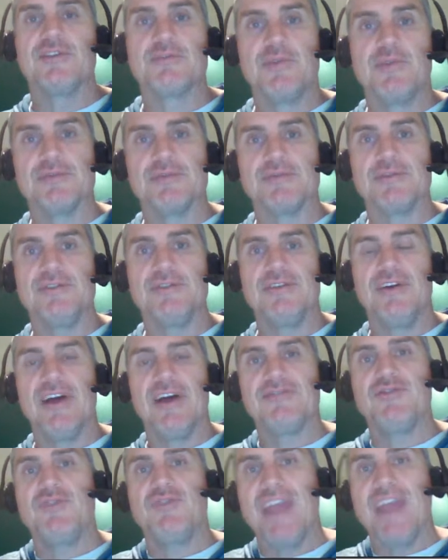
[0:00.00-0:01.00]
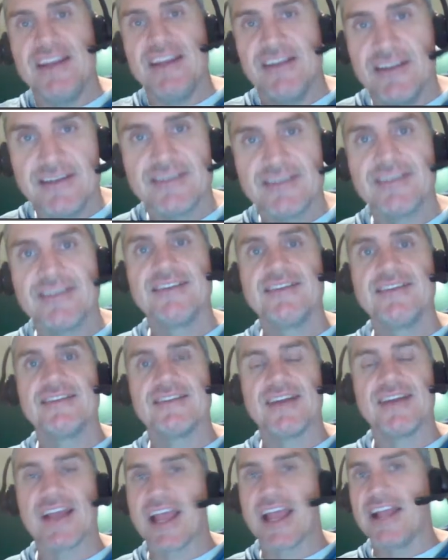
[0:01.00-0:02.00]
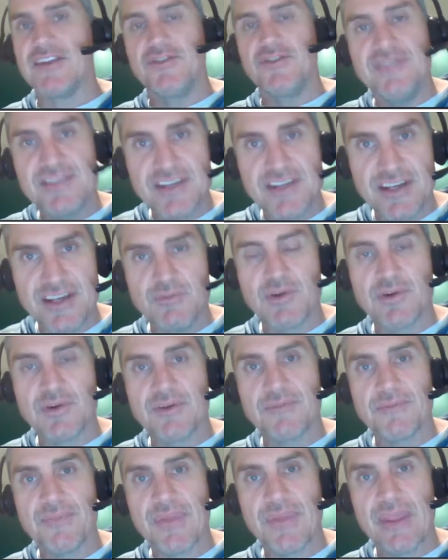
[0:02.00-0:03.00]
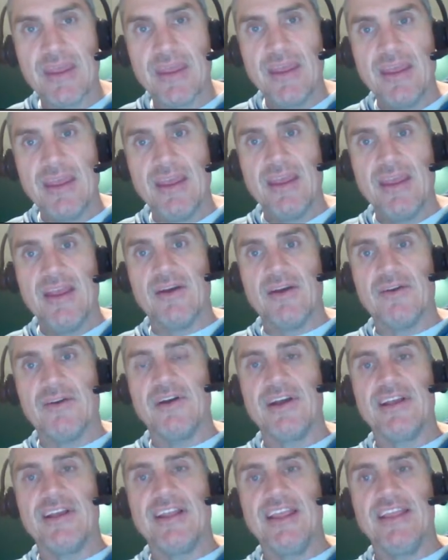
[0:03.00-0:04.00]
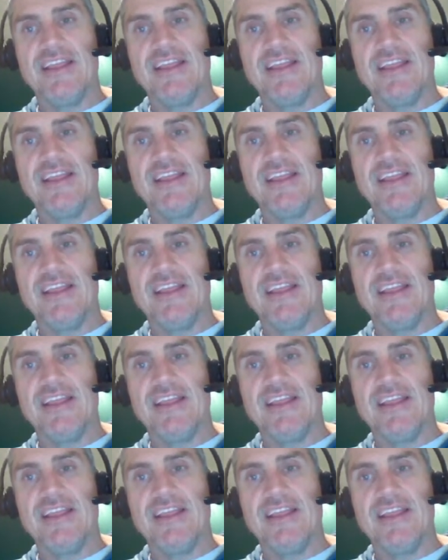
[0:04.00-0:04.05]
possible. I have to end it. I can't do this anymore. All right?